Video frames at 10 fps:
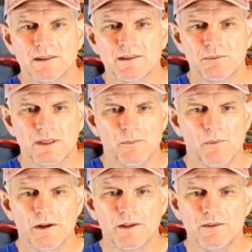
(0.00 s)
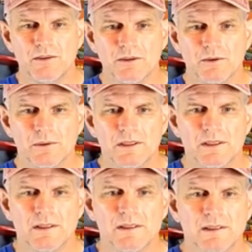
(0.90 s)
Because what I want to do
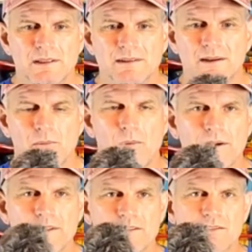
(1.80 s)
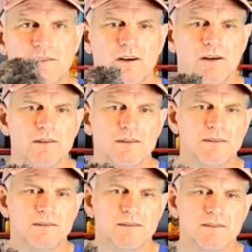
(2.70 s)
is I want to start
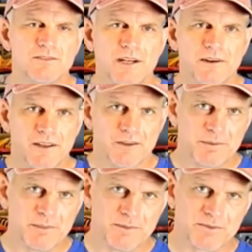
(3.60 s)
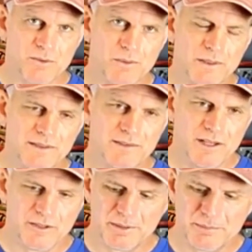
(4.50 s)
sharing other people's stories and
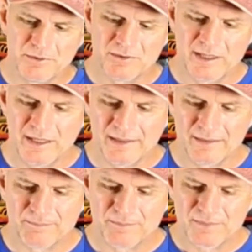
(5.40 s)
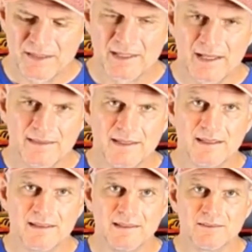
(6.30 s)
other people's skating, and I think
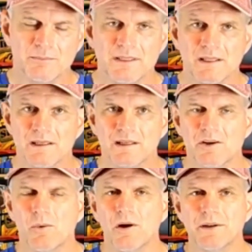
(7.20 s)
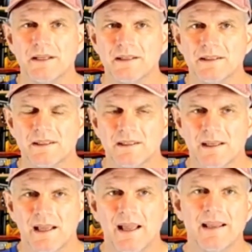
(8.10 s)
that this will be a quality
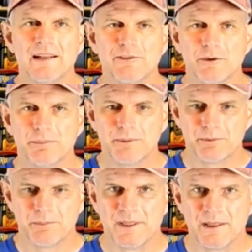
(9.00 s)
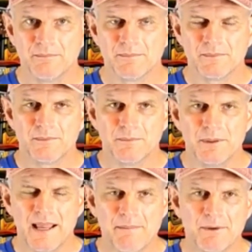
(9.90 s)
high enough where people would be
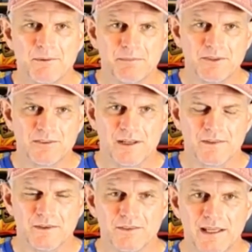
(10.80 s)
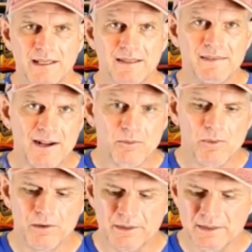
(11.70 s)
happy with me sharing their skating in that
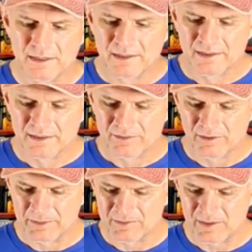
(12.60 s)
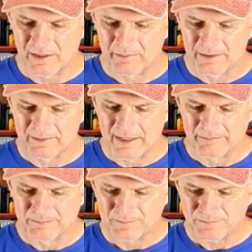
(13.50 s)
quality. So I'm excited about that.